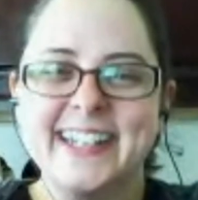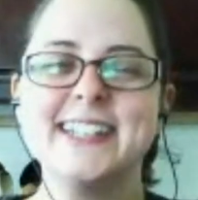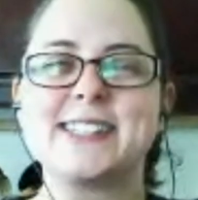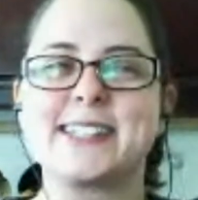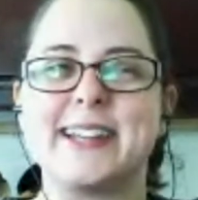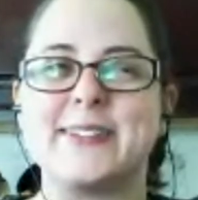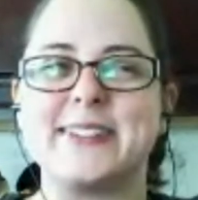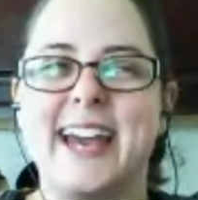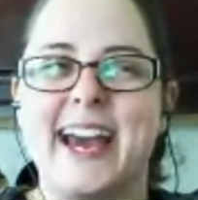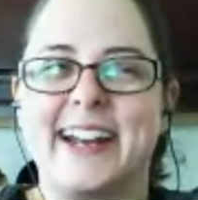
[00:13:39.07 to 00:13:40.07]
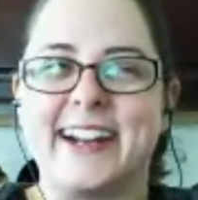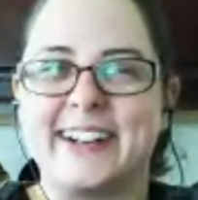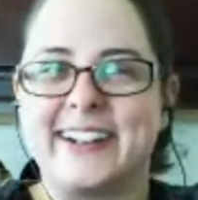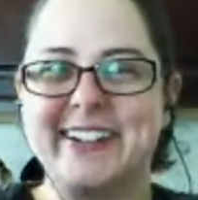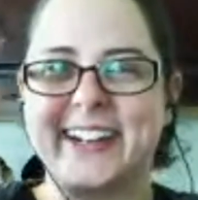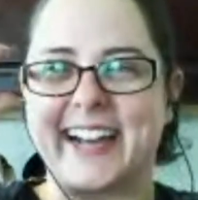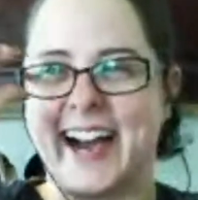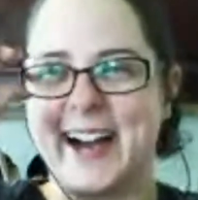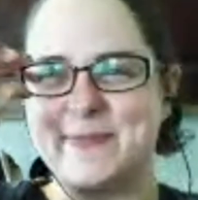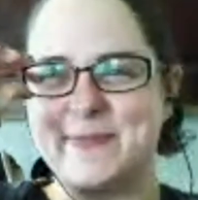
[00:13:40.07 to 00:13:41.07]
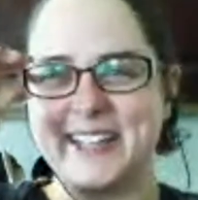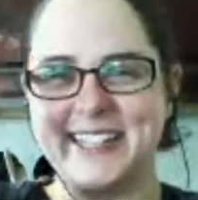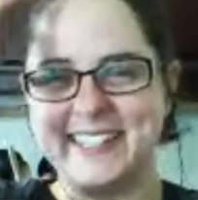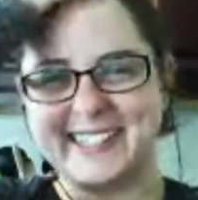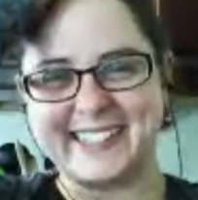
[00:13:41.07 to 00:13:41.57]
that we had our own copies.